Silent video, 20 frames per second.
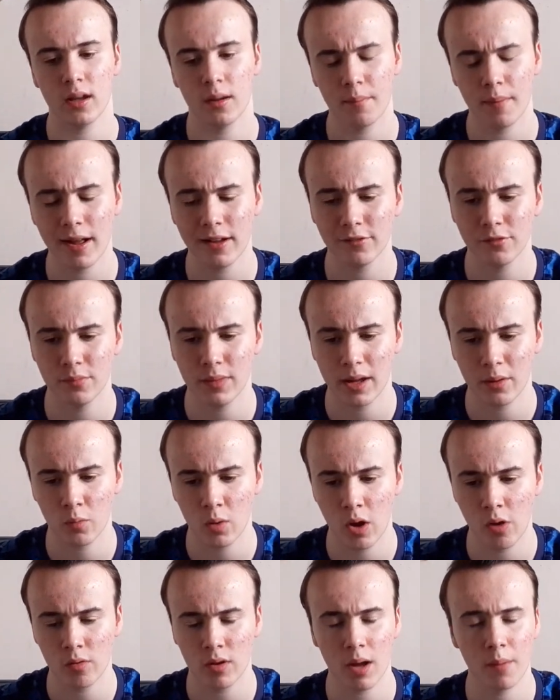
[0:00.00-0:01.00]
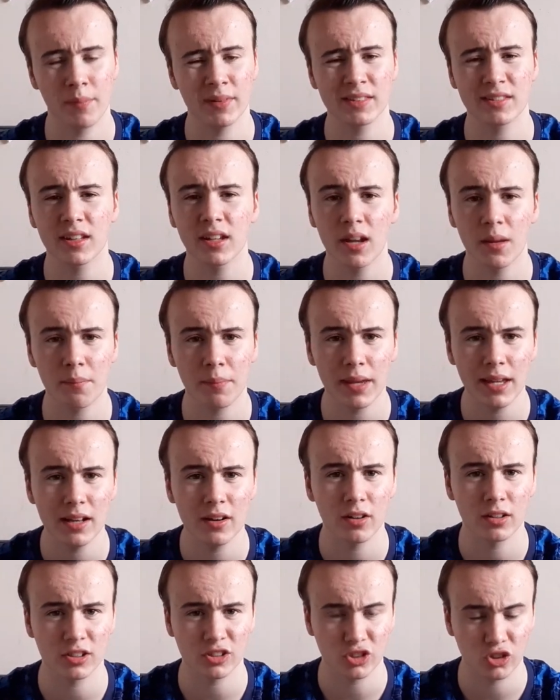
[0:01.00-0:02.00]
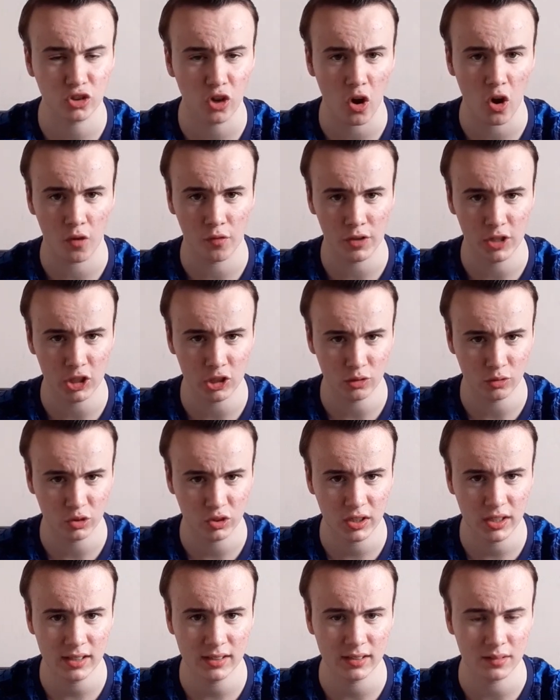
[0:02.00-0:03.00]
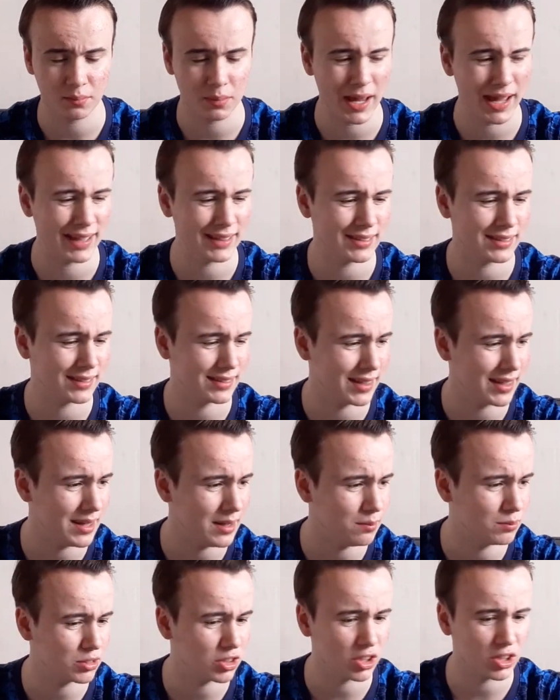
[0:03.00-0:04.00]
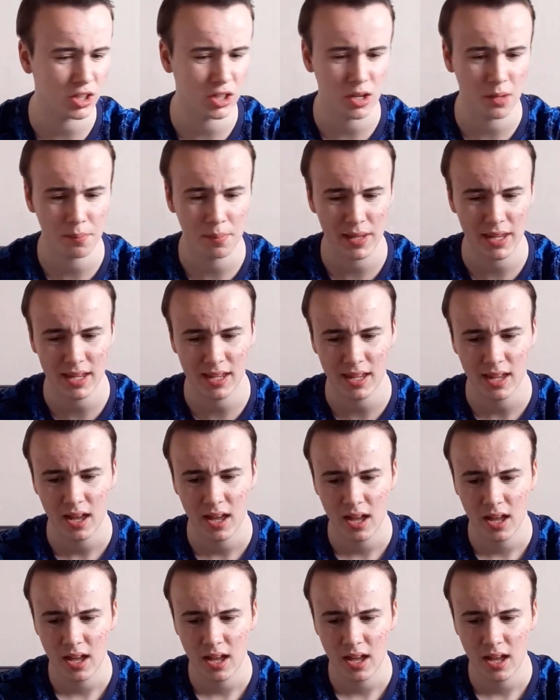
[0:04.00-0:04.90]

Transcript: come back from that World Cup, it's going to be like the start of a new season. Players, teams are going to be